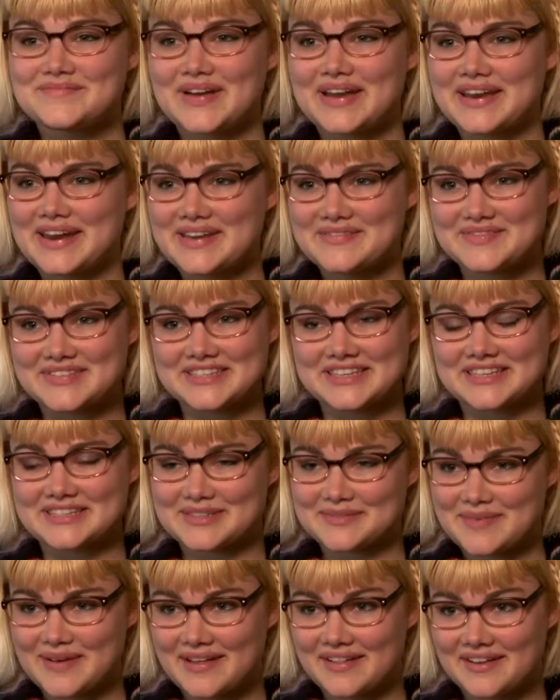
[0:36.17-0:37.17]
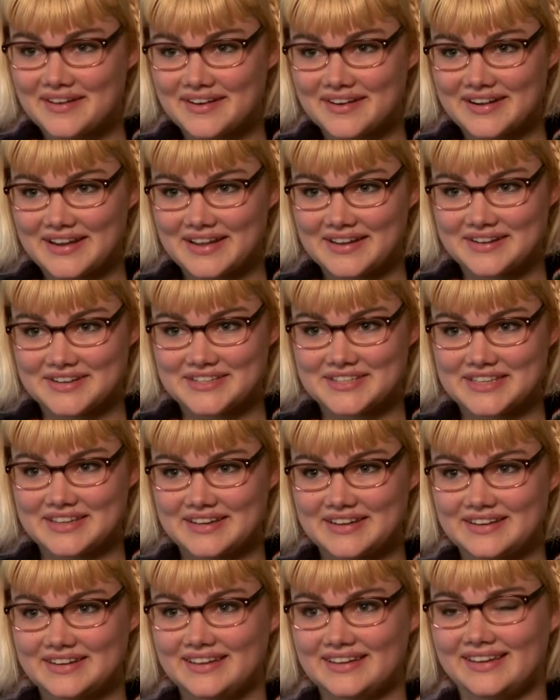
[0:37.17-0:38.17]
My name is Isabel Hart
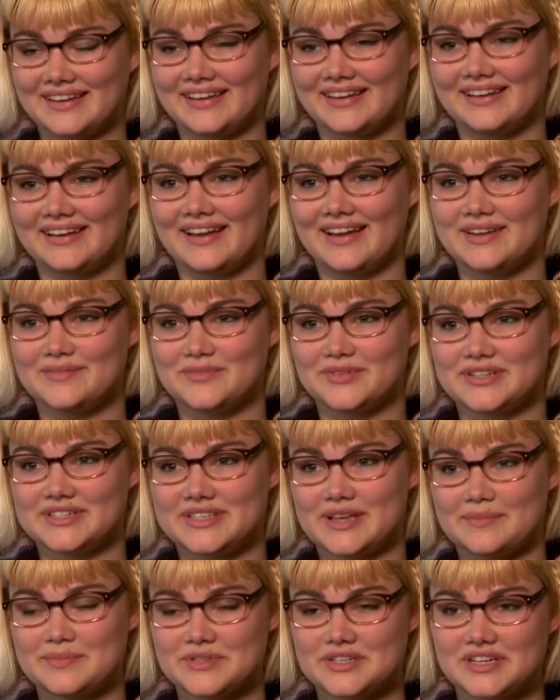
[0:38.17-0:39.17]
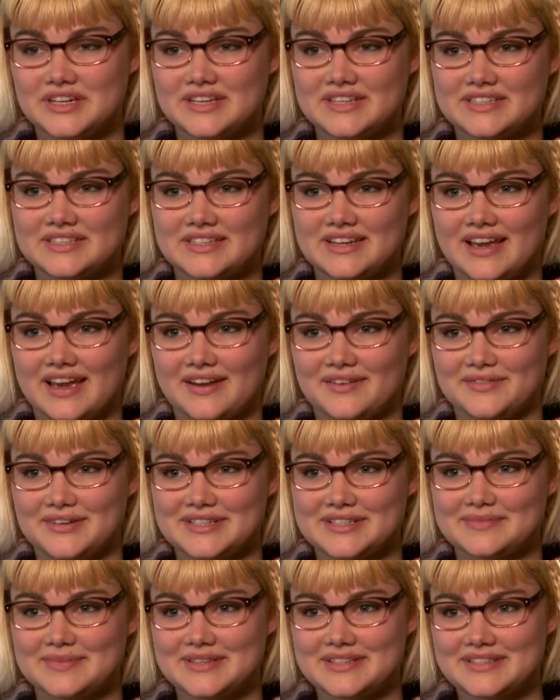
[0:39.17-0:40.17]
Anderson, and I'm a receptionist at
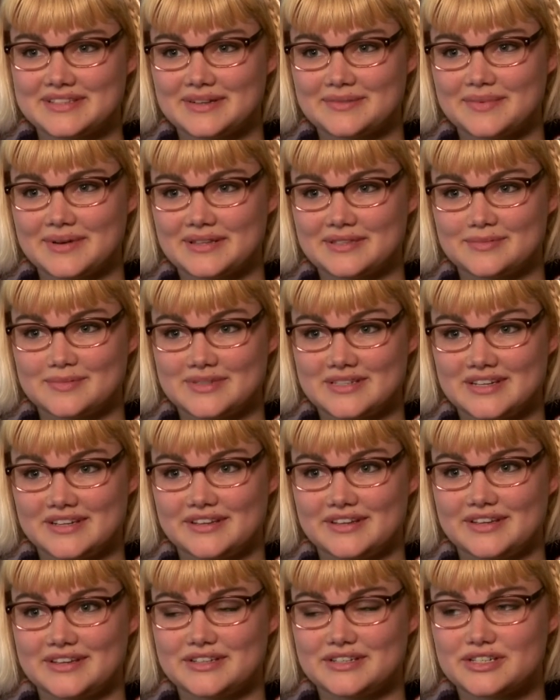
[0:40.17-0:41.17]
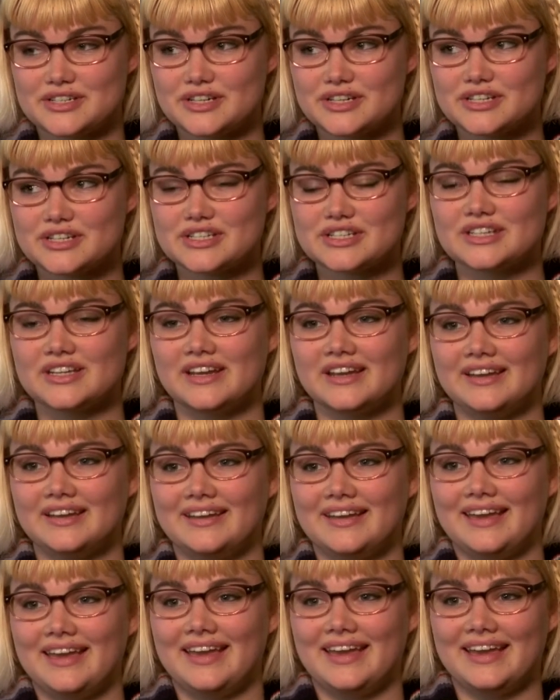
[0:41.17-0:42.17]
Westminster Presbyterian Church,
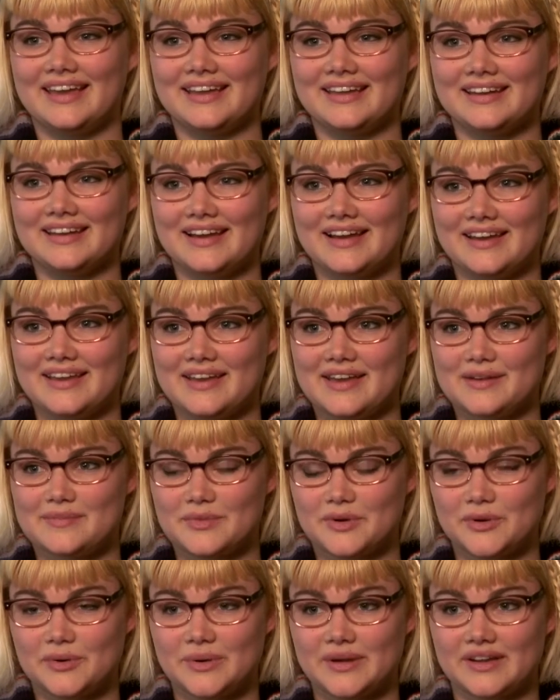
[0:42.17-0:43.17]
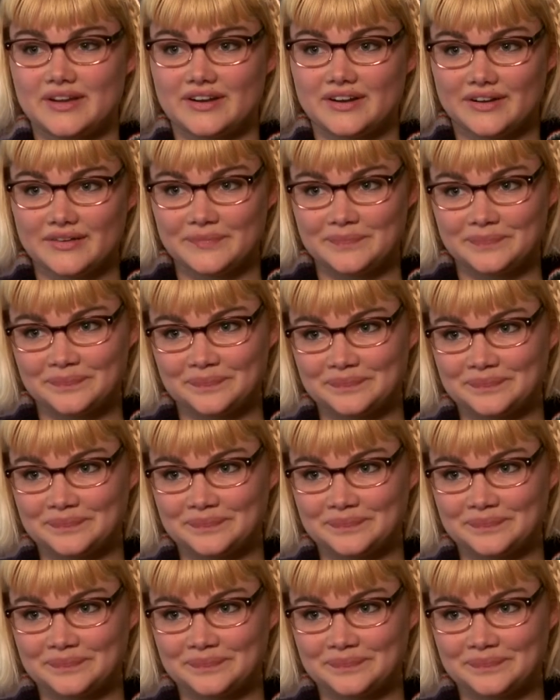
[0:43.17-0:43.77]
and I am queer.